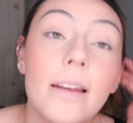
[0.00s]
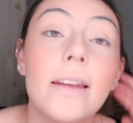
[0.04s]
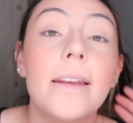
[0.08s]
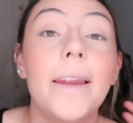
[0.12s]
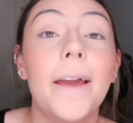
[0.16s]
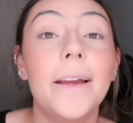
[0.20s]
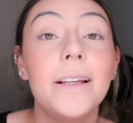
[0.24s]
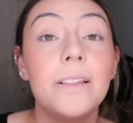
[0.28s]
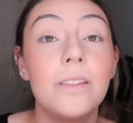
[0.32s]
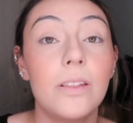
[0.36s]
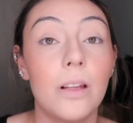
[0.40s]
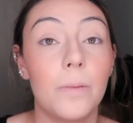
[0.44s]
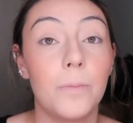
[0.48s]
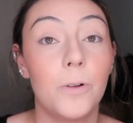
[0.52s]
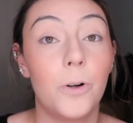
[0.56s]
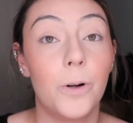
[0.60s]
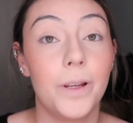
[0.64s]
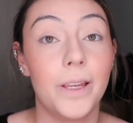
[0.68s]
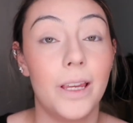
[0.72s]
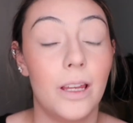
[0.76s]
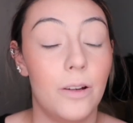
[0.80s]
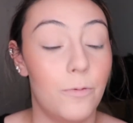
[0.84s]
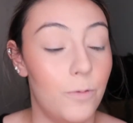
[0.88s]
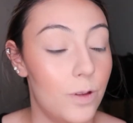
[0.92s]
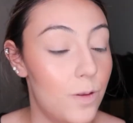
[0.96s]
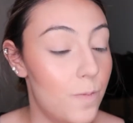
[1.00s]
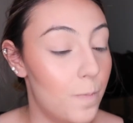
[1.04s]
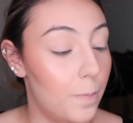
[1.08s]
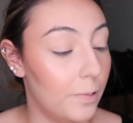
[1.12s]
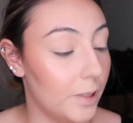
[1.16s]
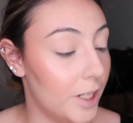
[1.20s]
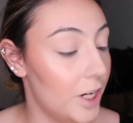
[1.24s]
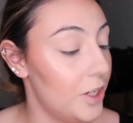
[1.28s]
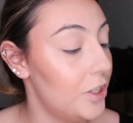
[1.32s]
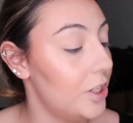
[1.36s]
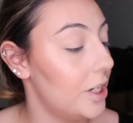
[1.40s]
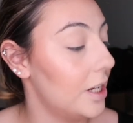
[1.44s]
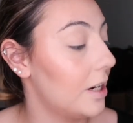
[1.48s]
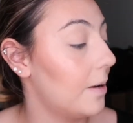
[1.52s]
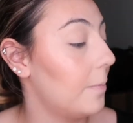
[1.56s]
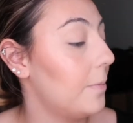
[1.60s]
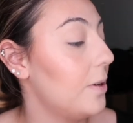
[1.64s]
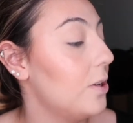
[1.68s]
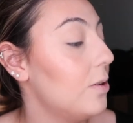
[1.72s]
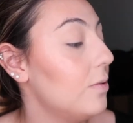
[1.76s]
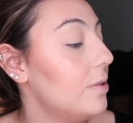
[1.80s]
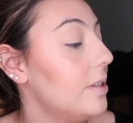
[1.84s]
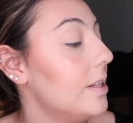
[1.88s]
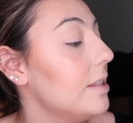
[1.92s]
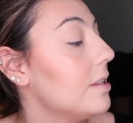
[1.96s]
Next, I'm going in with blush, and
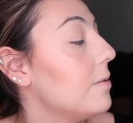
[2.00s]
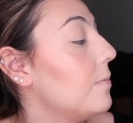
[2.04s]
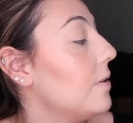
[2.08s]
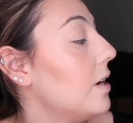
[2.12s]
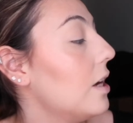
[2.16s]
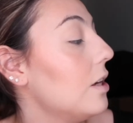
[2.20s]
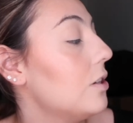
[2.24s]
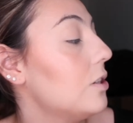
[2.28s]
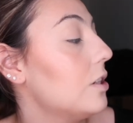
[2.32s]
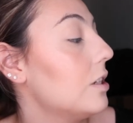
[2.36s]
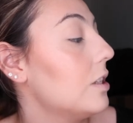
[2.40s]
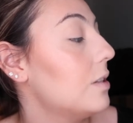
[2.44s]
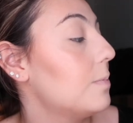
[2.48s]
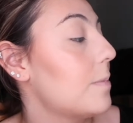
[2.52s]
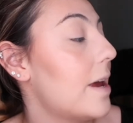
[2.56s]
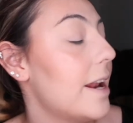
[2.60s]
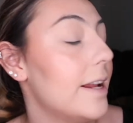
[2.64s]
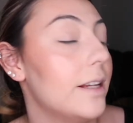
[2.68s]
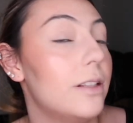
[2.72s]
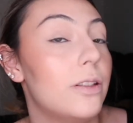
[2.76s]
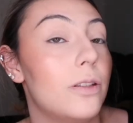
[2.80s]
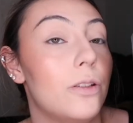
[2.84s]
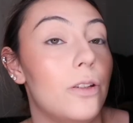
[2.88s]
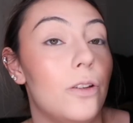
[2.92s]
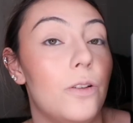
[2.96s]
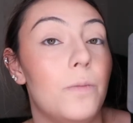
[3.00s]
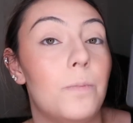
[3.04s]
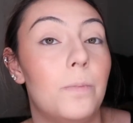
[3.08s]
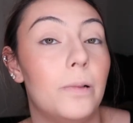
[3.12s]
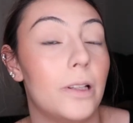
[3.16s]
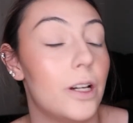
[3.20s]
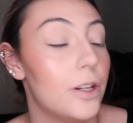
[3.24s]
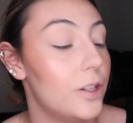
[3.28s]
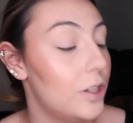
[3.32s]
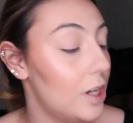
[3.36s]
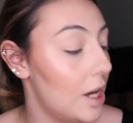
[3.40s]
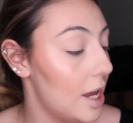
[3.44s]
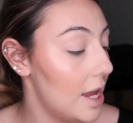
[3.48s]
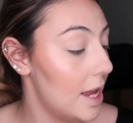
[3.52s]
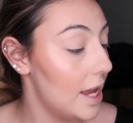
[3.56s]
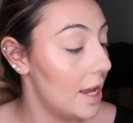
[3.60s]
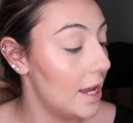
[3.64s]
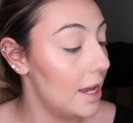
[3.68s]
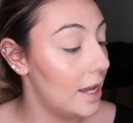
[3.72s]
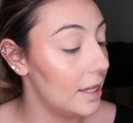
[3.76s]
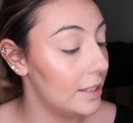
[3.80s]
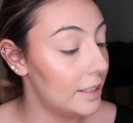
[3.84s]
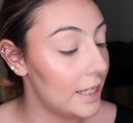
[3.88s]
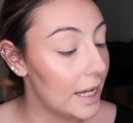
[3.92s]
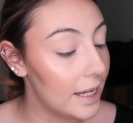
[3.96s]
I'm using the BH Cosmetics Nude Blush
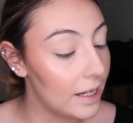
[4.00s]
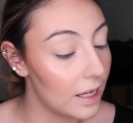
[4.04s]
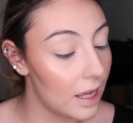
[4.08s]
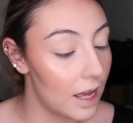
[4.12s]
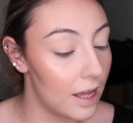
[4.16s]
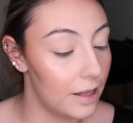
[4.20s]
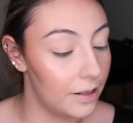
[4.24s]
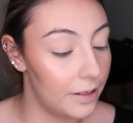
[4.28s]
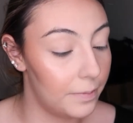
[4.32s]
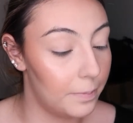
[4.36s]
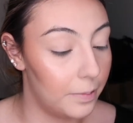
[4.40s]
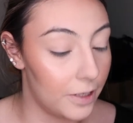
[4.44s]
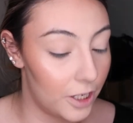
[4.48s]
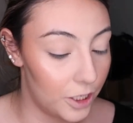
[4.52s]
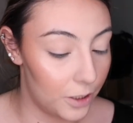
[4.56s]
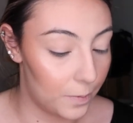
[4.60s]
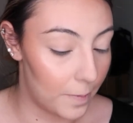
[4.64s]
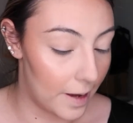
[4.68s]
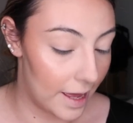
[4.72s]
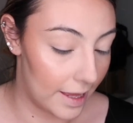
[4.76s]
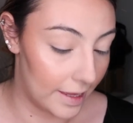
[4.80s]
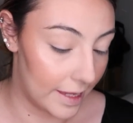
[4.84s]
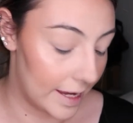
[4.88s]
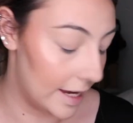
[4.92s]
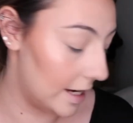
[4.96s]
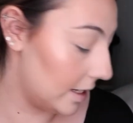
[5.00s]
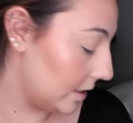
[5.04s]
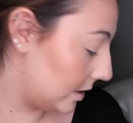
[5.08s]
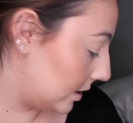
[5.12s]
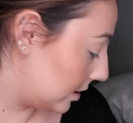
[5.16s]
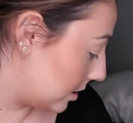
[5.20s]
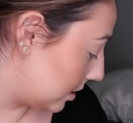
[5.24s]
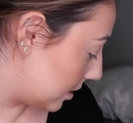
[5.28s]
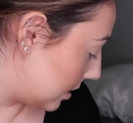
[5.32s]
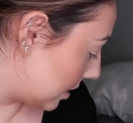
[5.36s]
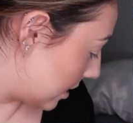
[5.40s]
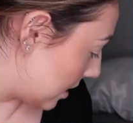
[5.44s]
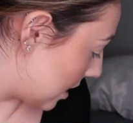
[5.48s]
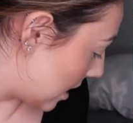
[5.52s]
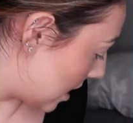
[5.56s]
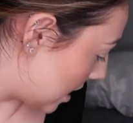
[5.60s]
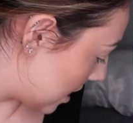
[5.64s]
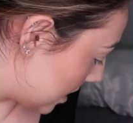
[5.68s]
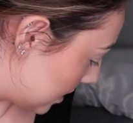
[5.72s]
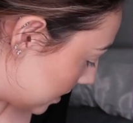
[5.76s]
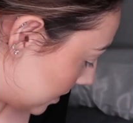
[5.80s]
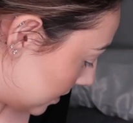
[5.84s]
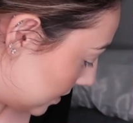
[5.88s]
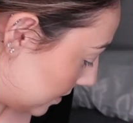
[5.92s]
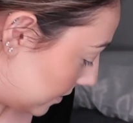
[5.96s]
10 Color Blush Palette.
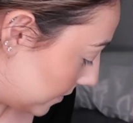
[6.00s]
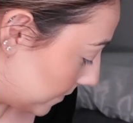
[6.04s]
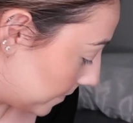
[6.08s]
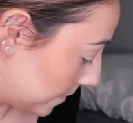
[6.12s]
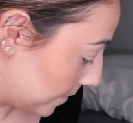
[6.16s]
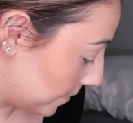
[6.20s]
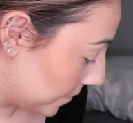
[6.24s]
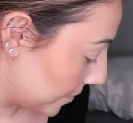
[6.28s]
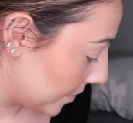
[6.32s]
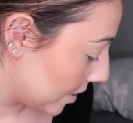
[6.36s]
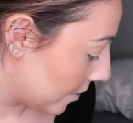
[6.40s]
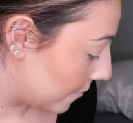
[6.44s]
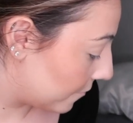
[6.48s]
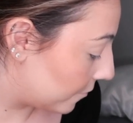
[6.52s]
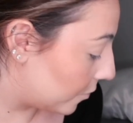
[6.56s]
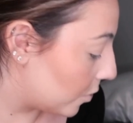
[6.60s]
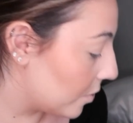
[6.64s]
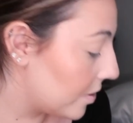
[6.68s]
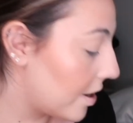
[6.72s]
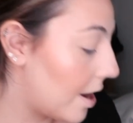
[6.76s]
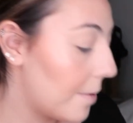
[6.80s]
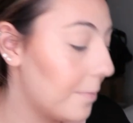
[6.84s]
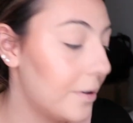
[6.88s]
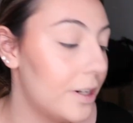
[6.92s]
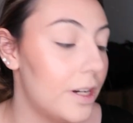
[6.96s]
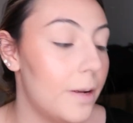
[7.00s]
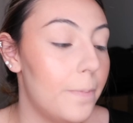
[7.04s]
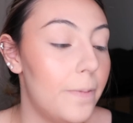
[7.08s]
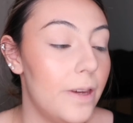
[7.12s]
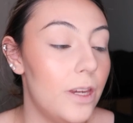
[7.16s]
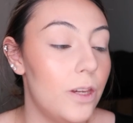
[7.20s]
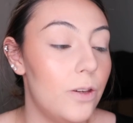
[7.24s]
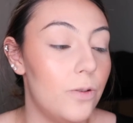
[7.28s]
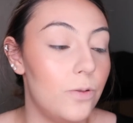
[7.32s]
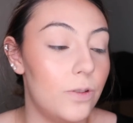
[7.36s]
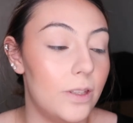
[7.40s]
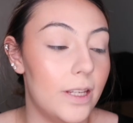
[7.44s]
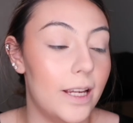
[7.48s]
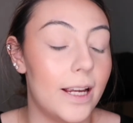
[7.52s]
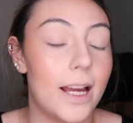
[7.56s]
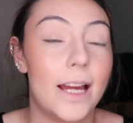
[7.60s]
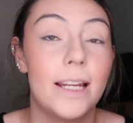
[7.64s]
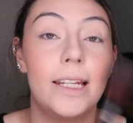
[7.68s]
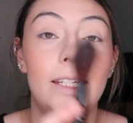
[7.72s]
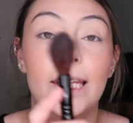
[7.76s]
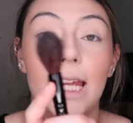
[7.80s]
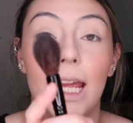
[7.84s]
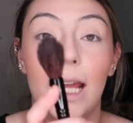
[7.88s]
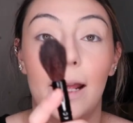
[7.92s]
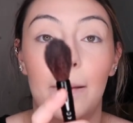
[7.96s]
For that, I'm going to be using
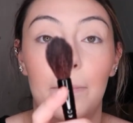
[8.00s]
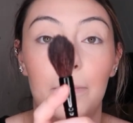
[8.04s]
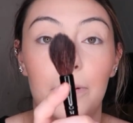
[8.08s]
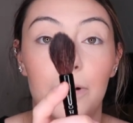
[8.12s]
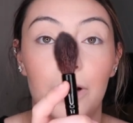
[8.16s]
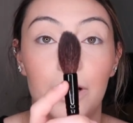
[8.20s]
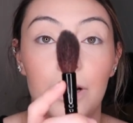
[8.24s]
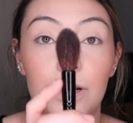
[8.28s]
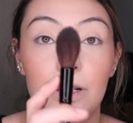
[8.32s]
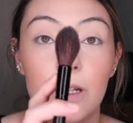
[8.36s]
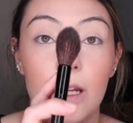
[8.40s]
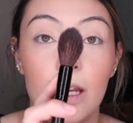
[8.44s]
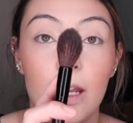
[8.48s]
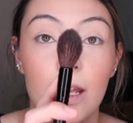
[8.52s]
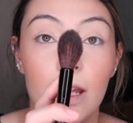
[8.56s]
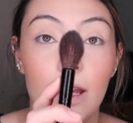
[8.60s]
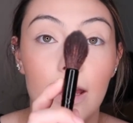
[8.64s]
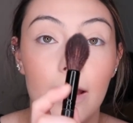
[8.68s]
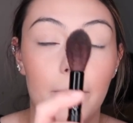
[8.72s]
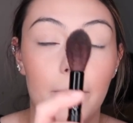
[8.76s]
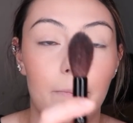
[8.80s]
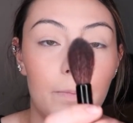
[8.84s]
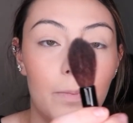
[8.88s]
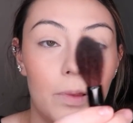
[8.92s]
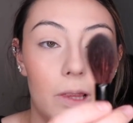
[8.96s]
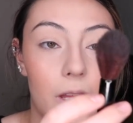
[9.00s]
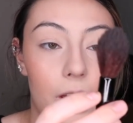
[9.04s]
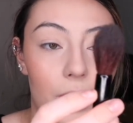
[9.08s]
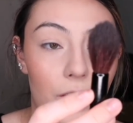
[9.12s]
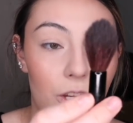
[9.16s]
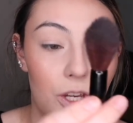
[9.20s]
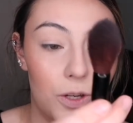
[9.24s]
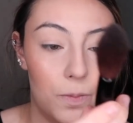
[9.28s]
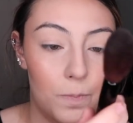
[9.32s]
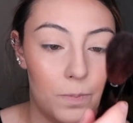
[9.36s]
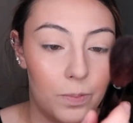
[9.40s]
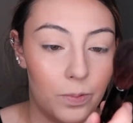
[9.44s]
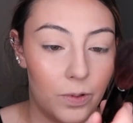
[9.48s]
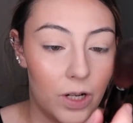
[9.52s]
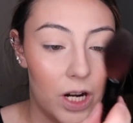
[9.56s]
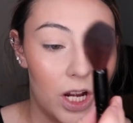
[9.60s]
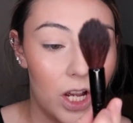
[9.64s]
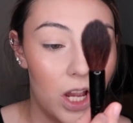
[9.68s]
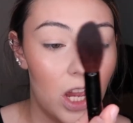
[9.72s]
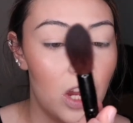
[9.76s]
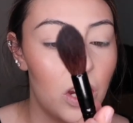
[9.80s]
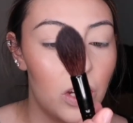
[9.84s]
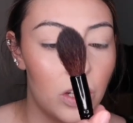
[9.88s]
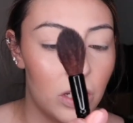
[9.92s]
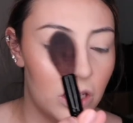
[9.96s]
a tapered blush
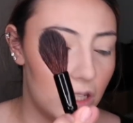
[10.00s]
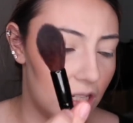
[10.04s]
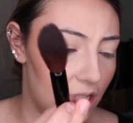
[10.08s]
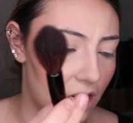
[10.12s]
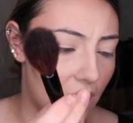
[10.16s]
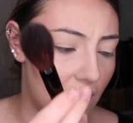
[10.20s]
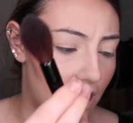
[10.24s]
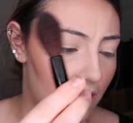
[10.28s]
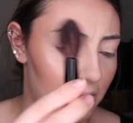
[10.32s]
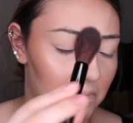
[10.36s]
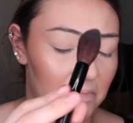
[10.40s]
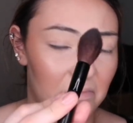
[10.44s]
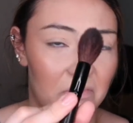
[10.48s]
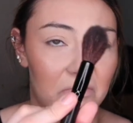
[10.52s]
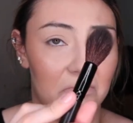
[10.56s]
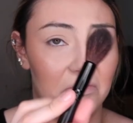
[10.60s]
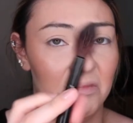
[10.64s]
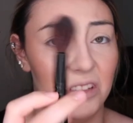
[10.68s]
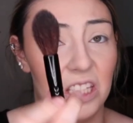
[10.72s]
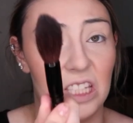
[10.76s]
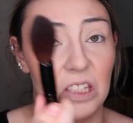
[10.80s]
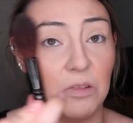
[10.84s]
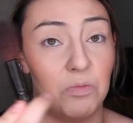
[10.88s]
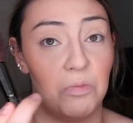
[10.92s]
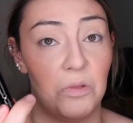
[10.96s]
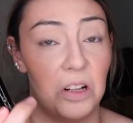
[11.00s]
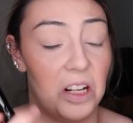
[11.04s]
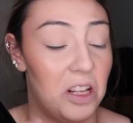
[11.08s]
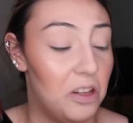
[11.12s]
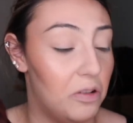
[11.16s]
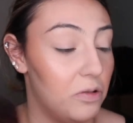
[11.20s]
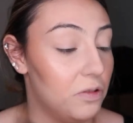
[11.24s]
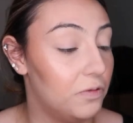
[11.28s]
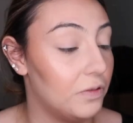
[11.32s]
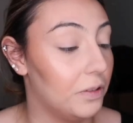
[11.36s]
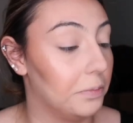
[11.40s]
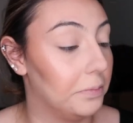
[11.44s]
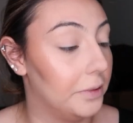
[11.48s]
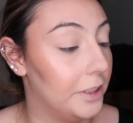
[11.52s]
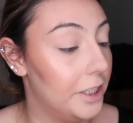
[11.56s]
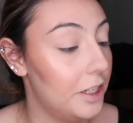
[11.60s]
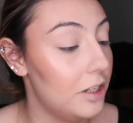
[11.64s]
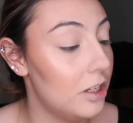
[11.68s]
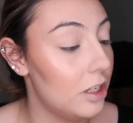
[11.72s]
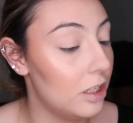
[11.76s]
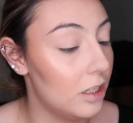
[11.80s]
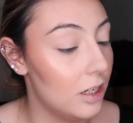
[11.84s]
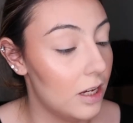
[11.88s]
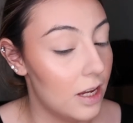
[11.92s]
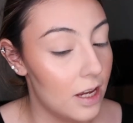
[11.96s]
brush. This is what I use for
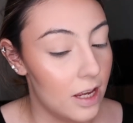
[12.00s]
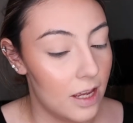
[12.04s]
blush.